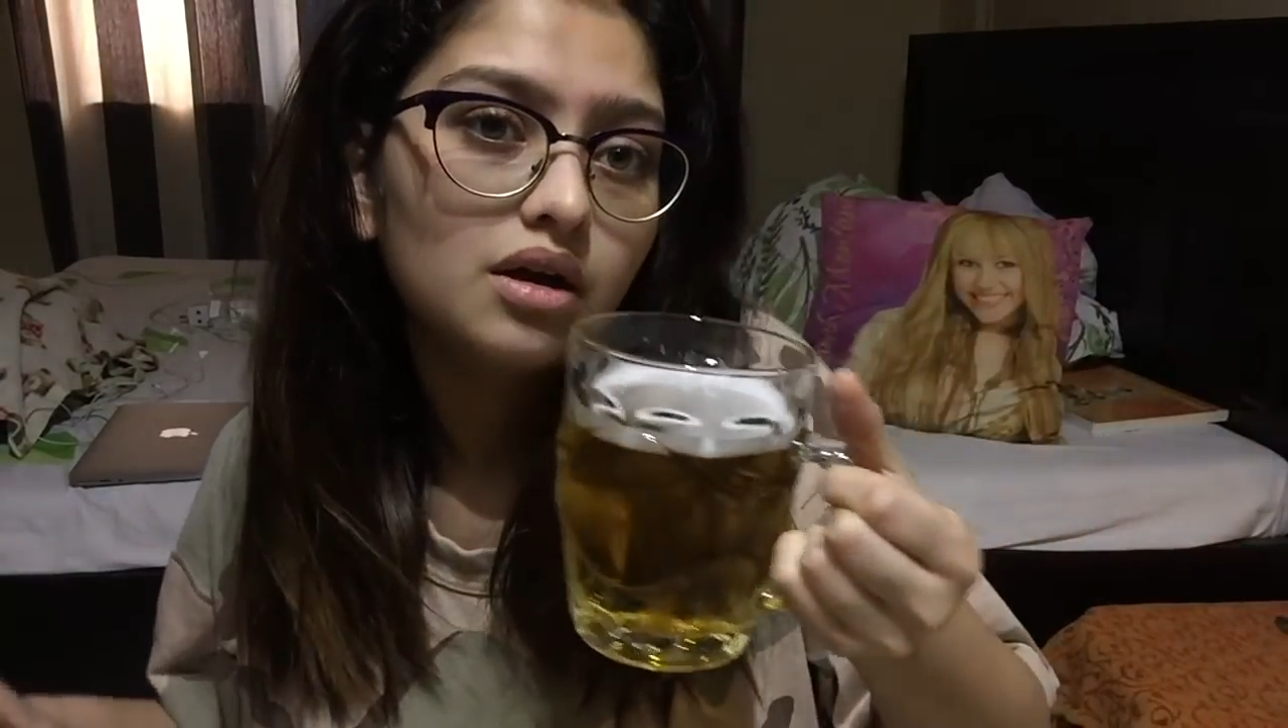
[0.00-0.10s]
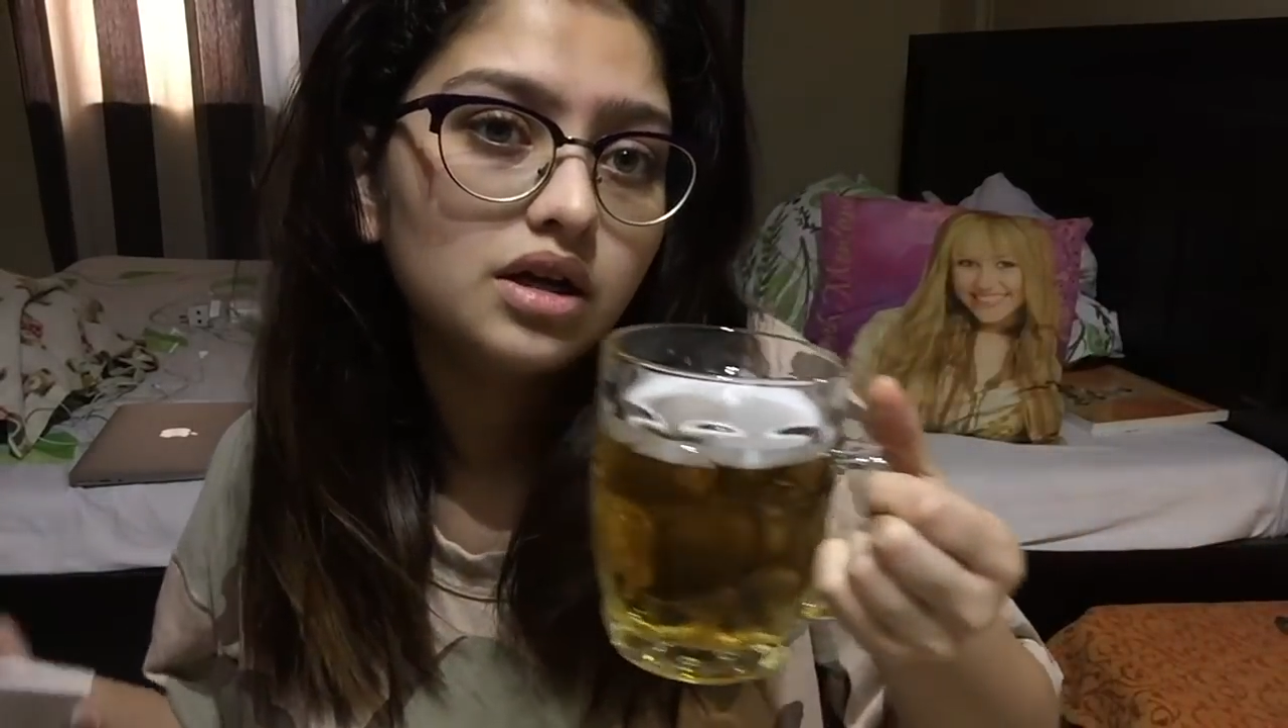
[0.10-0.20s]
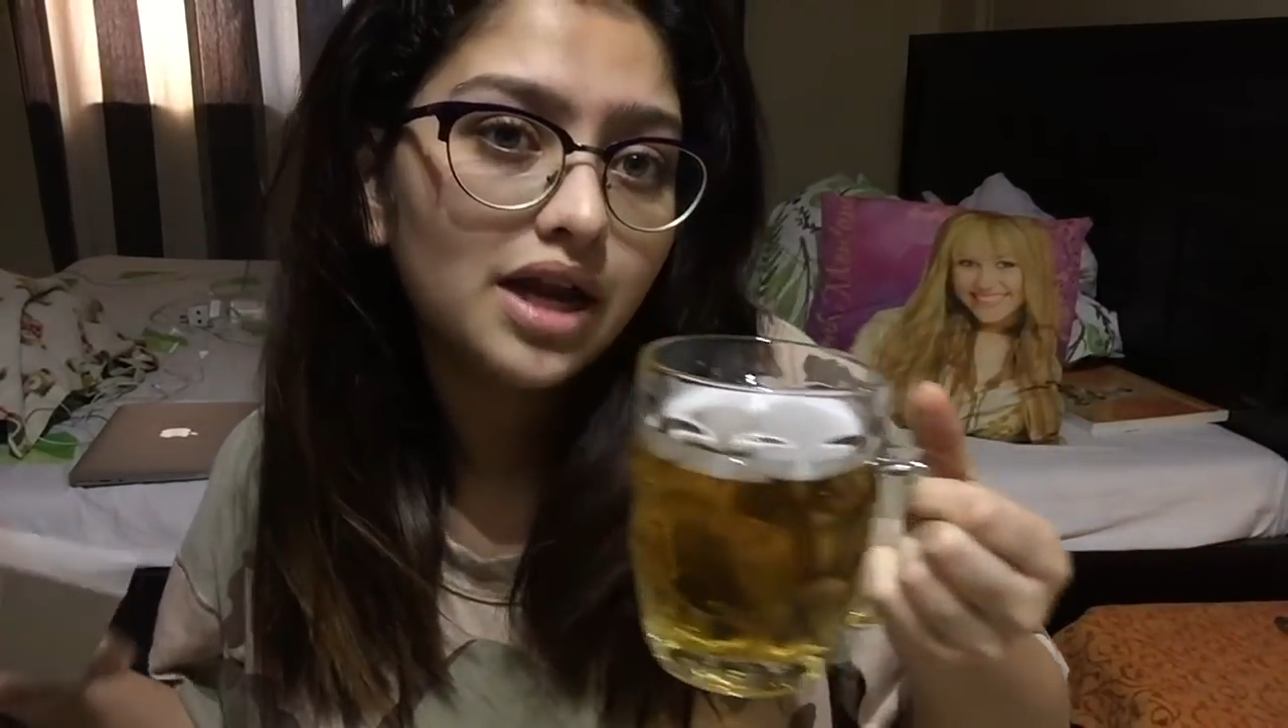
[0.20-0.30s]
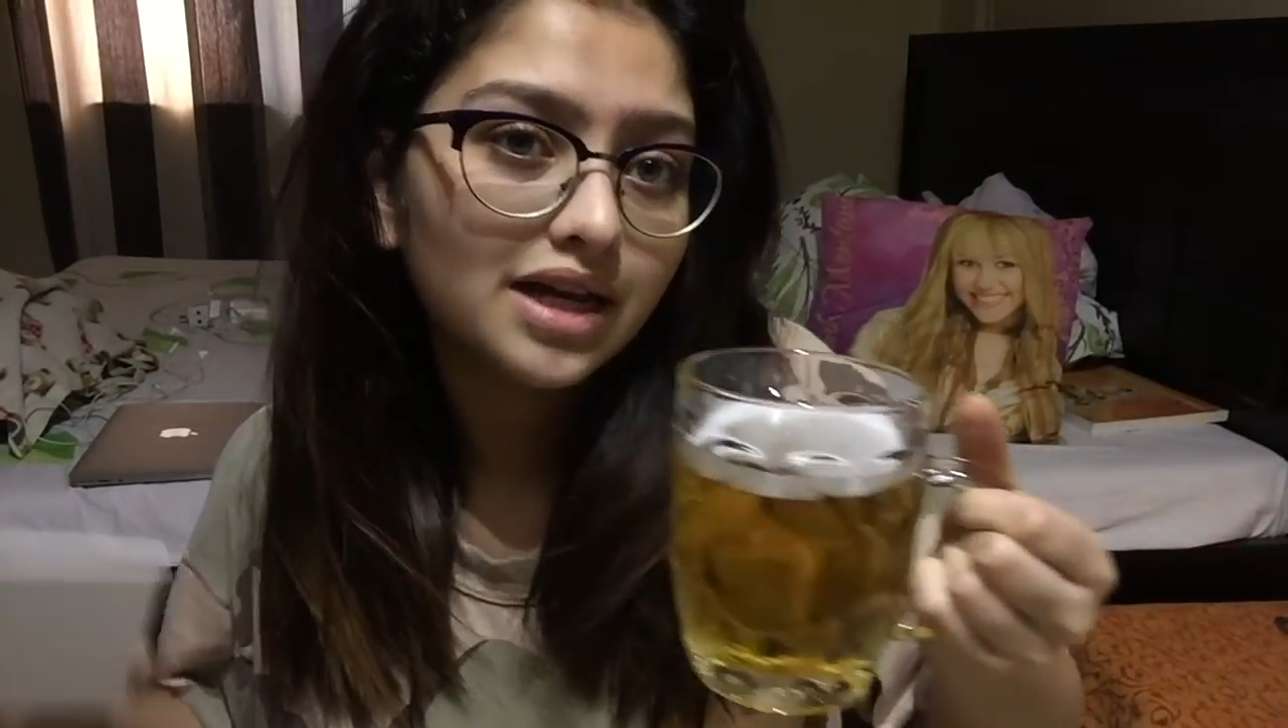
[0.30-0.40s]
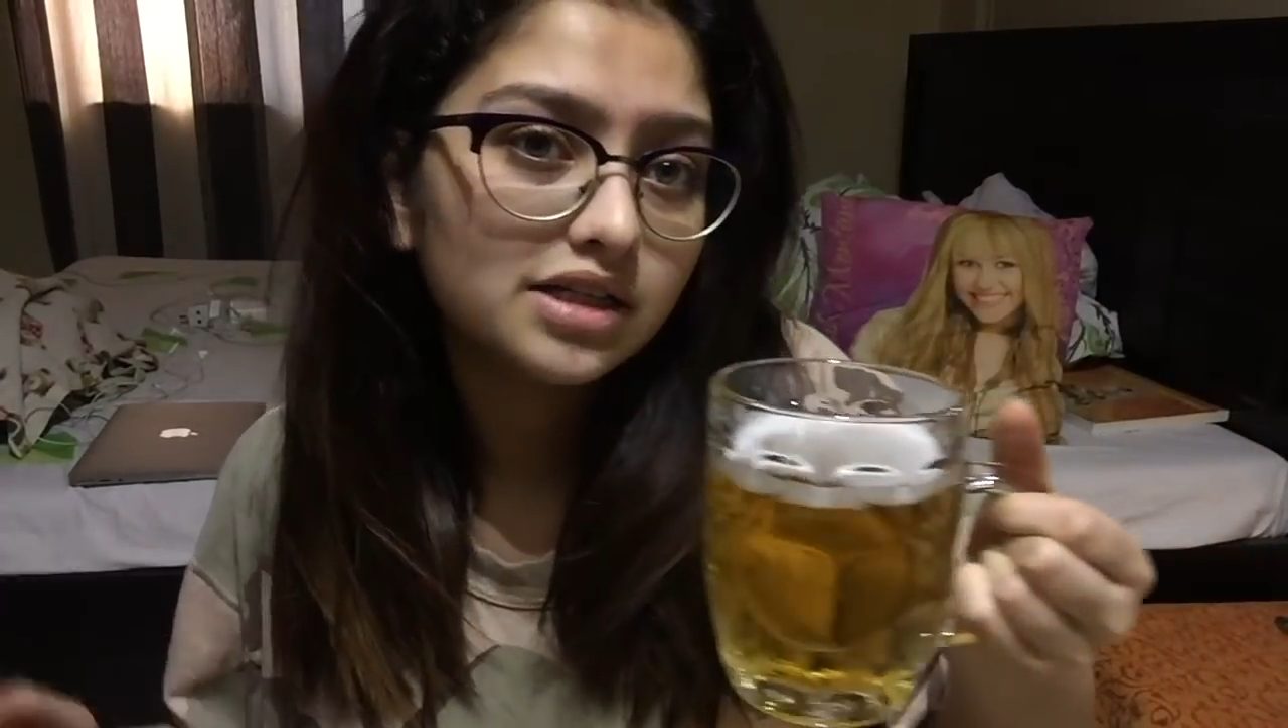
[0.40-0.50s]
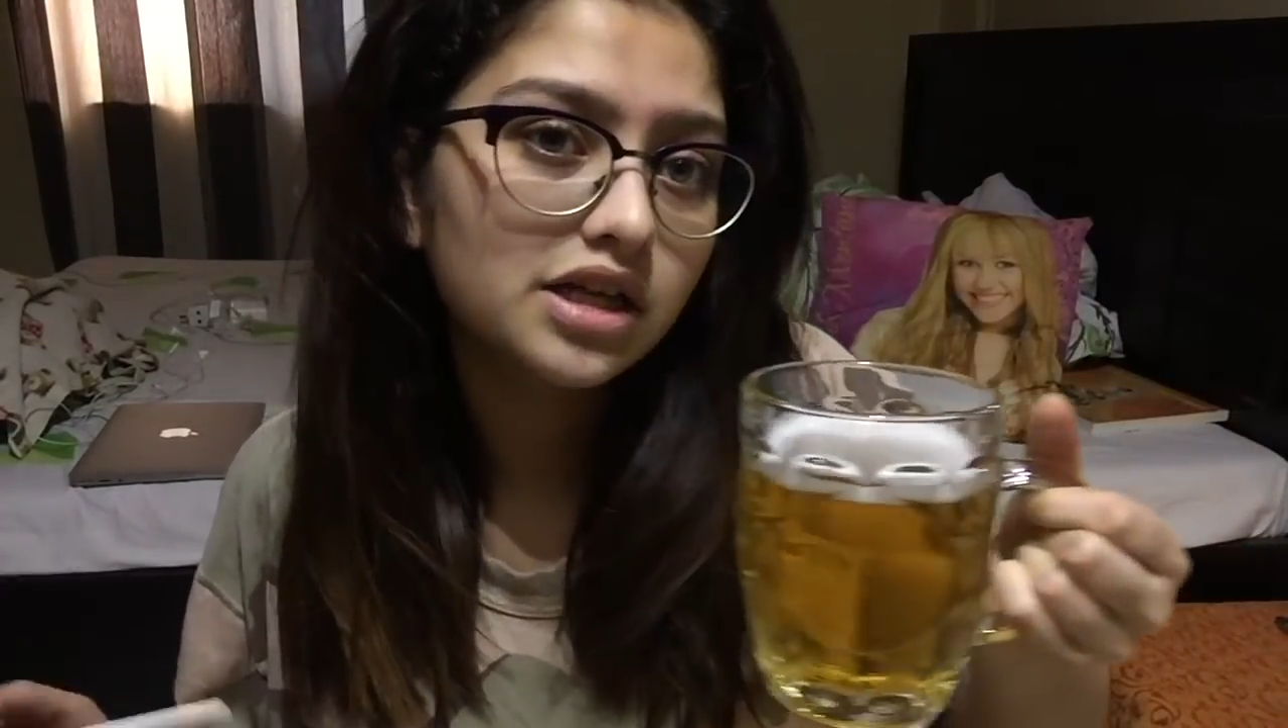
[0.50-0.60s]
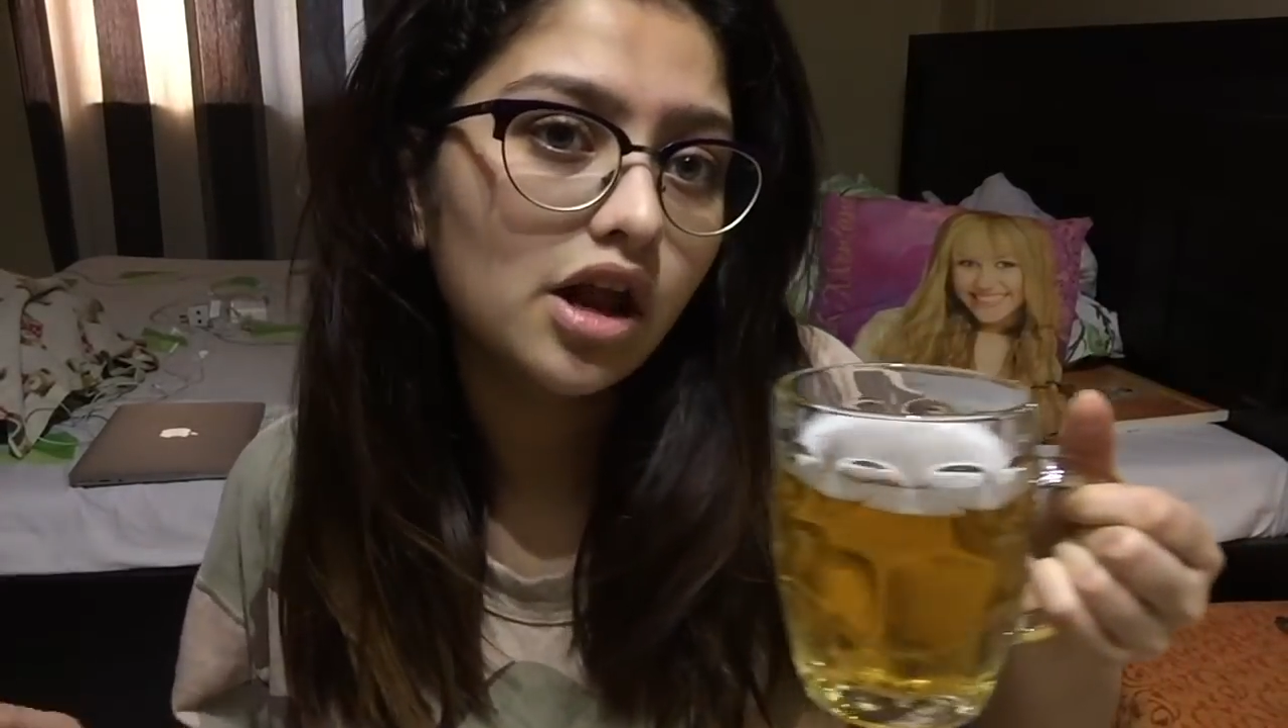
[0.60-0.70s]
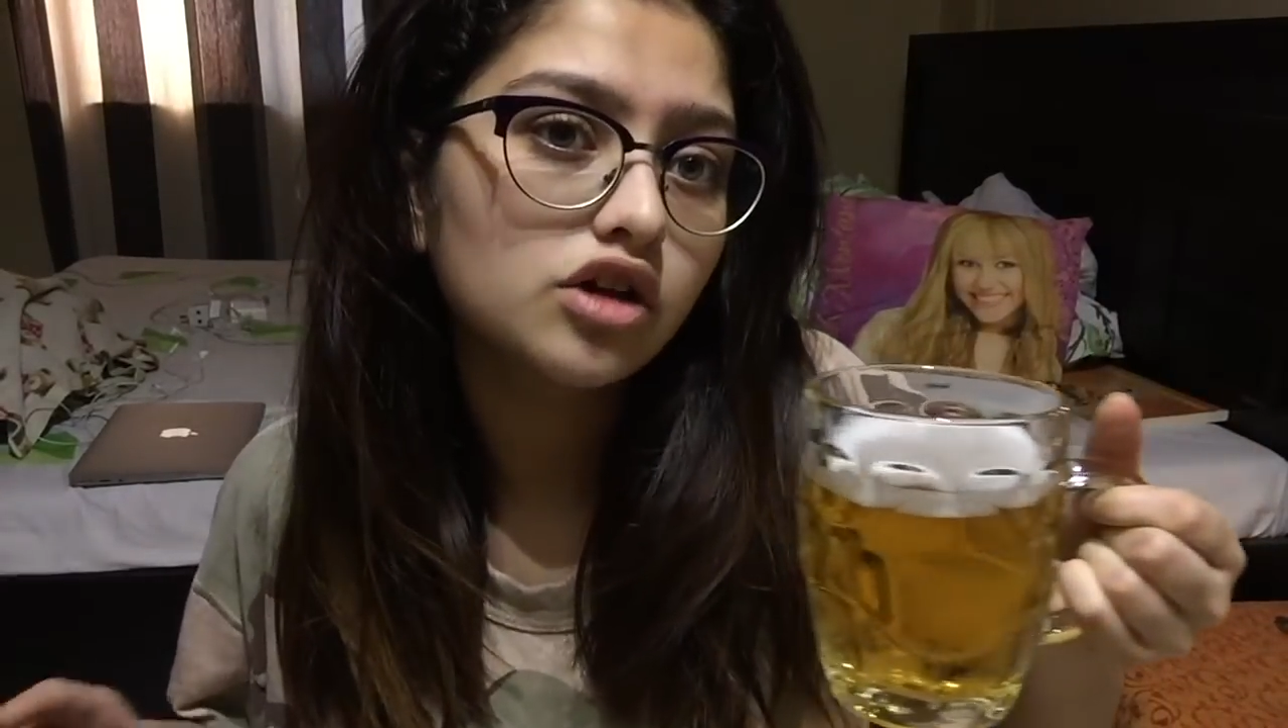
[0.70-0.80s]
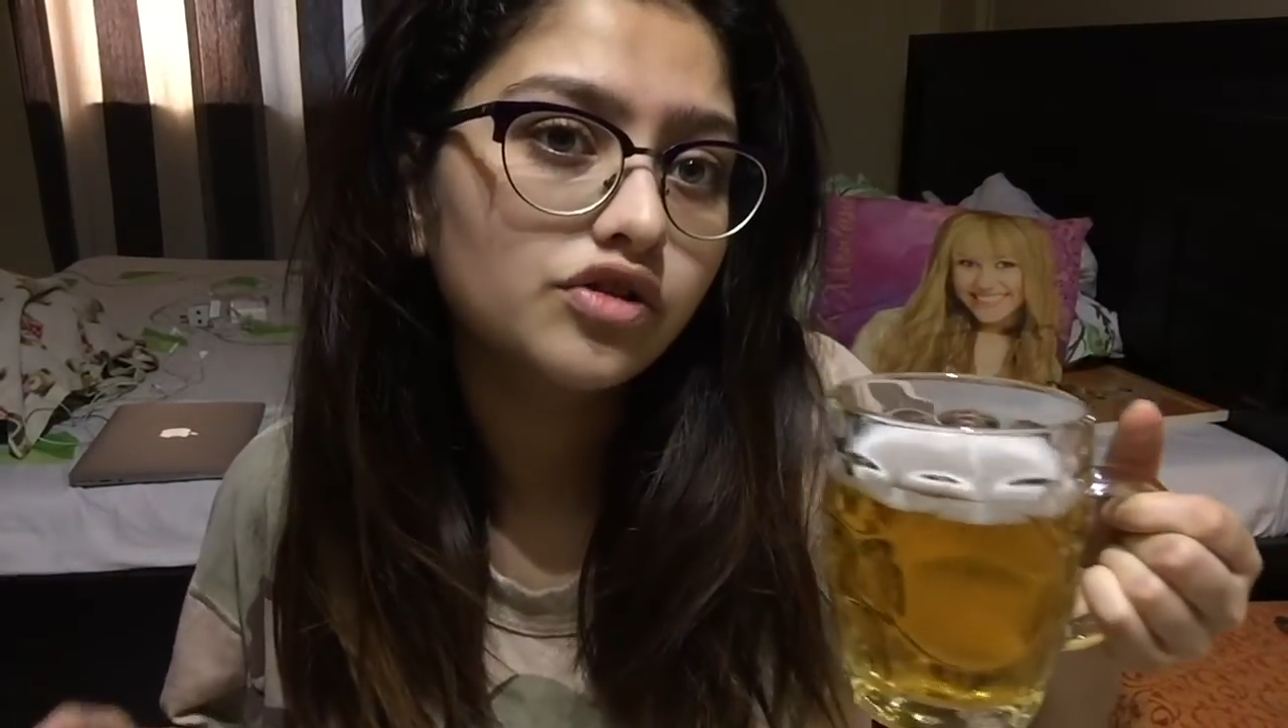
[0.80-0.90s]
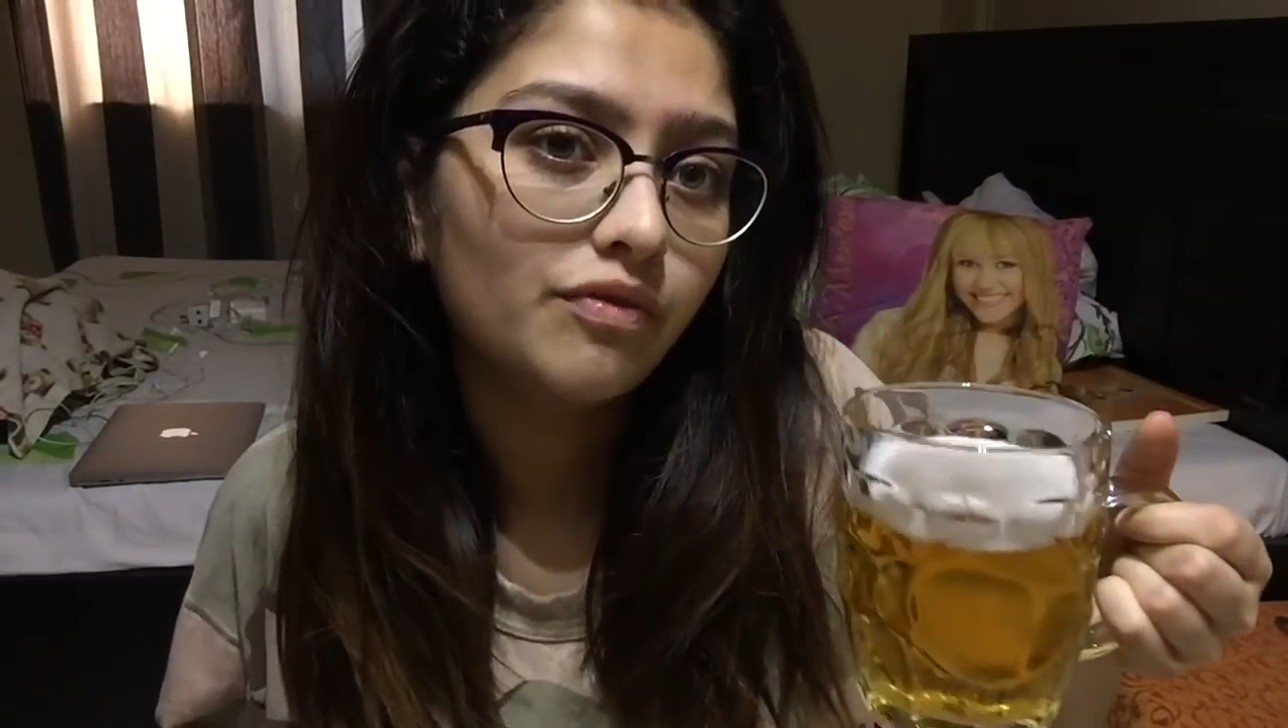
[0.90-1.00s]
next glass